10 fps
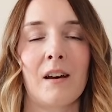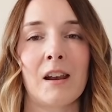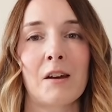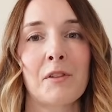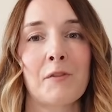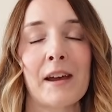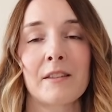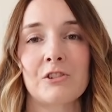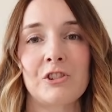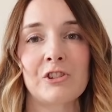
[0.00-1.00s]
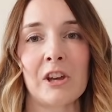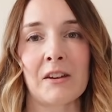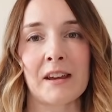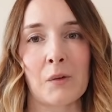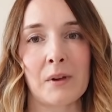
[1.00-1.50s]
I love the fact that she
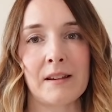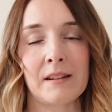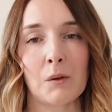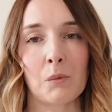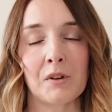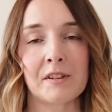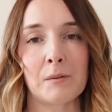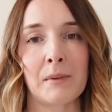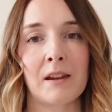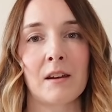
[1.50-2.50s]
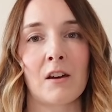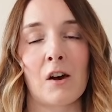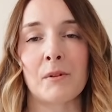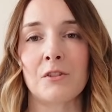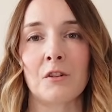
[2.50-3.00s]
showed how easy it was to make a
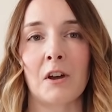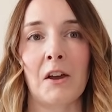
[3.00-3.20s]
garment your